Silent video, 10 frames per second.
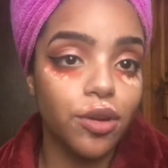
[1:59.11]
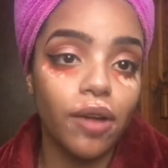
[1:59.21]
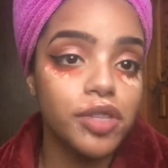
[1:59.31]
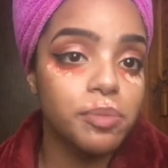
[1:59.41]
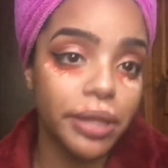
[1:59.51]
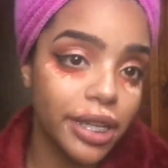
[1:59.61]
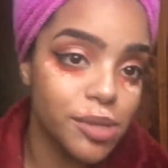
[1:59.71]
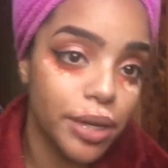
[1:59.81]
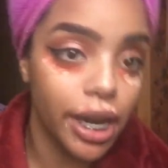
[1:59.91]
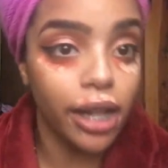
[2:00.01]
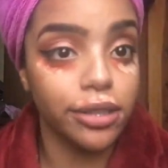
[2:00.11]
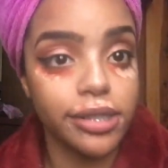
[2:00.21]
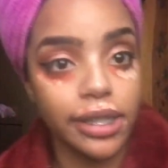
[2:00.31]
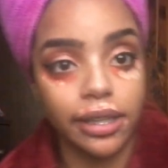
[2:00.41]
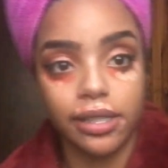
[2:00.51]
You don't have to spend that
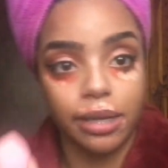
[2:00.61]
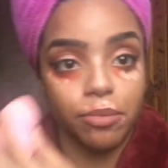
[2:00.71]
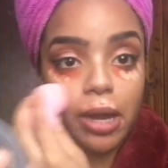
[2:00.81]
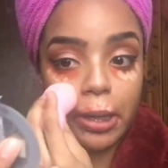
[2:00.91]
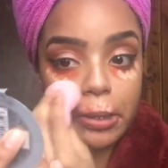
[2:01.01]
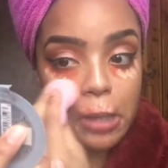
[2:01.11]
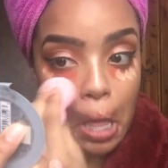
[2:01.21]
$20 to get the same product.